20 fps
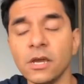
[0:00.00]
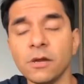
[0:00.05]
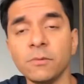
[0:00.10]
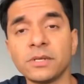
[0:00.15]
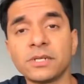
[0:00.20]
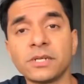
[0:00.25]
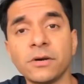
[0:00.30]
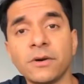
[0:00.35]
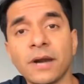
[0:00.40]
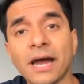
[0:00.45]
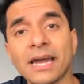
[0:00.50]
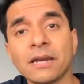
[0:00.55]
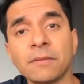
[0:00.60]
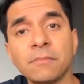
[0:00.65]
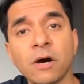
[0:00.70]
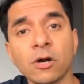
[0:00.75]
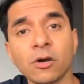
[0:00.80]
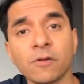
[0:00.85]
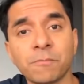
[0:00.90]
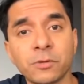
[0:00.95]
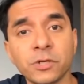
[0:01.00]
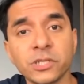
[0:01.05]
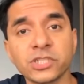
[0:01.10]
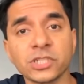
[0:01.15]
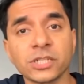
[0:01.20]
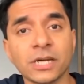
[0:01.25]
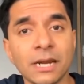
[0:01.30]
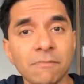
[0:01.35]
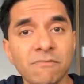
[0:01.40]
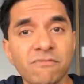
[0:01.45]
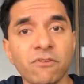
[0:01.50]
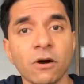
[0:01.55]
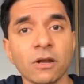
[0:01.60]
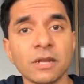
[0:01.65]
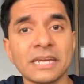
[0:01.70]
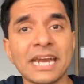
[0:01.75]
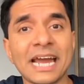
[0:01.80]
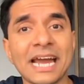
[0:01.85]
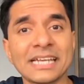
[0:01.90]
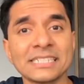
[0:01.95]
with the right amount of prescribed
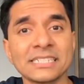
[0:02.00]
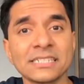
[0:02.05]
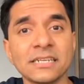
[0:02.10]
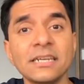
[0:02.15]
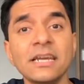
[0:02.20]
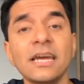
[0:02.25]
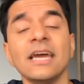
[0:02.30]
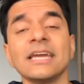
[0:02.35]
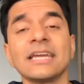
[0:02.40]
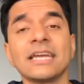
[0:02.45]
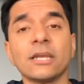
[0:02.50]
folic acid